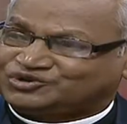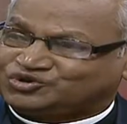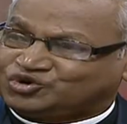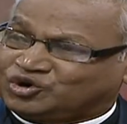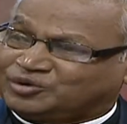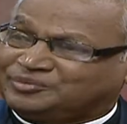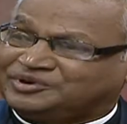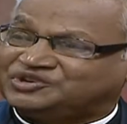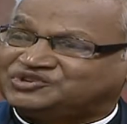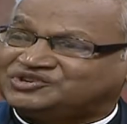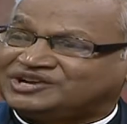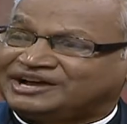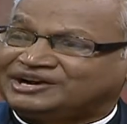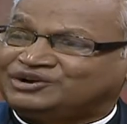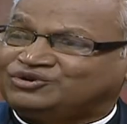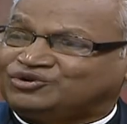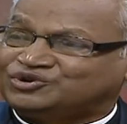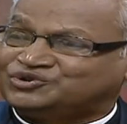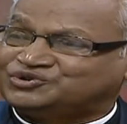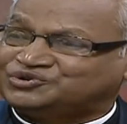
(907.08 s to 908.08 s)
Solomon
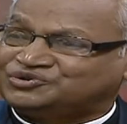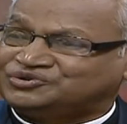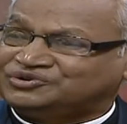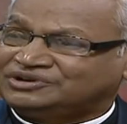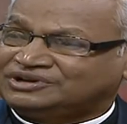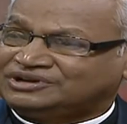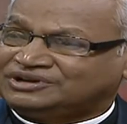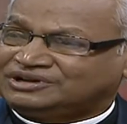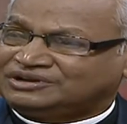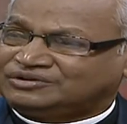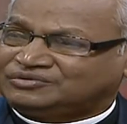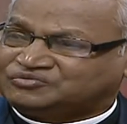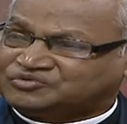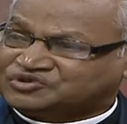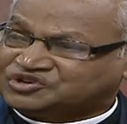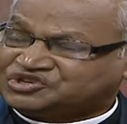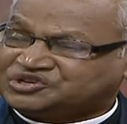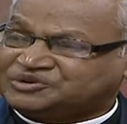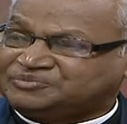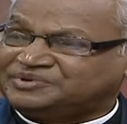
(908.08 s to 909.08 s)
started also
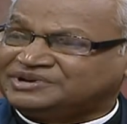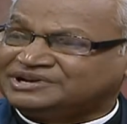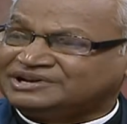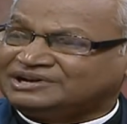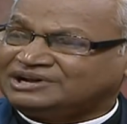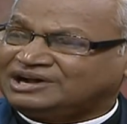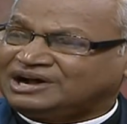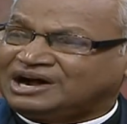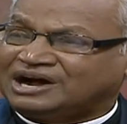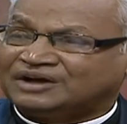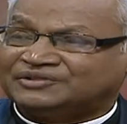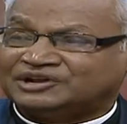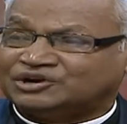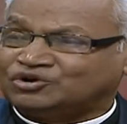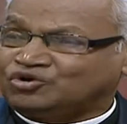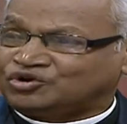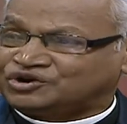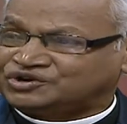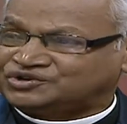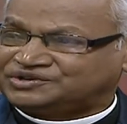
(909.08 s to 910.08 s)
worshipping
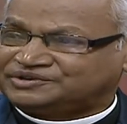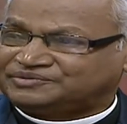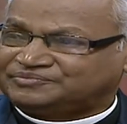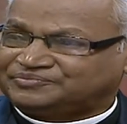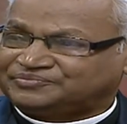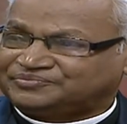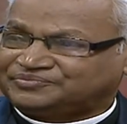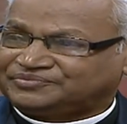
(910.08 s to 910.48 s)
other gods.